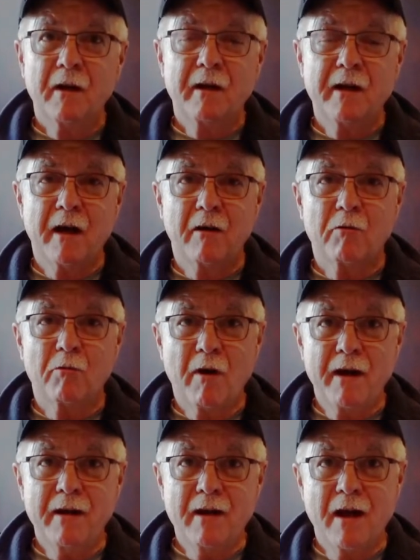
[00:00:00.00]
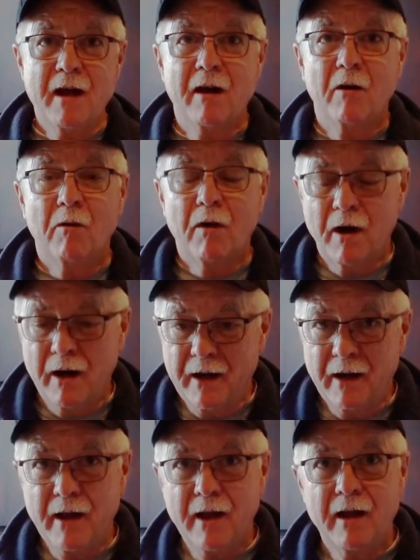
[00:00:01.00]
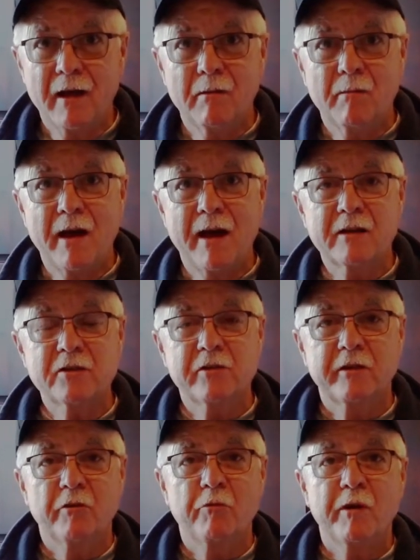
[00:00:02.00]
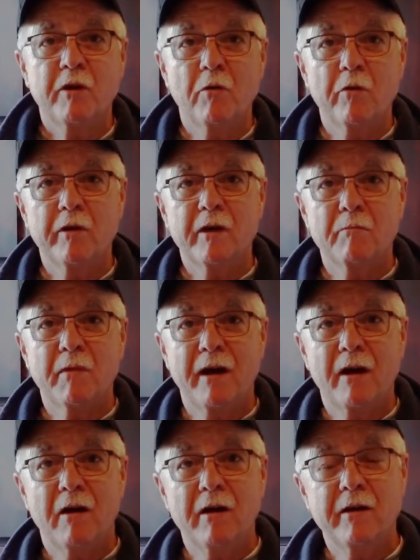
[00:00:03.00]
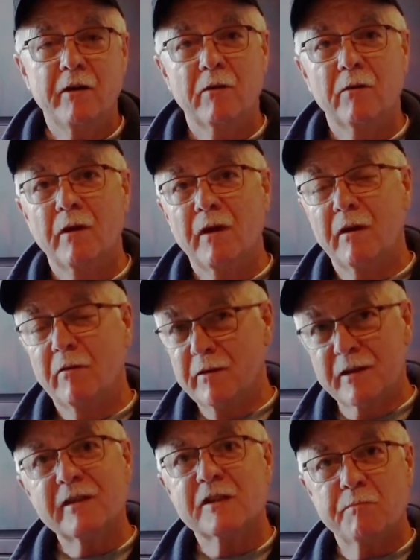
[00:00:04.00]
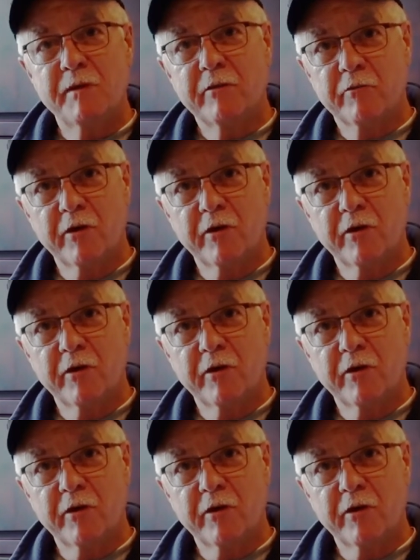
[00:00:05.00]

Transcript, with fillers: Now, right now, I am actually recording my audio. Well, it is being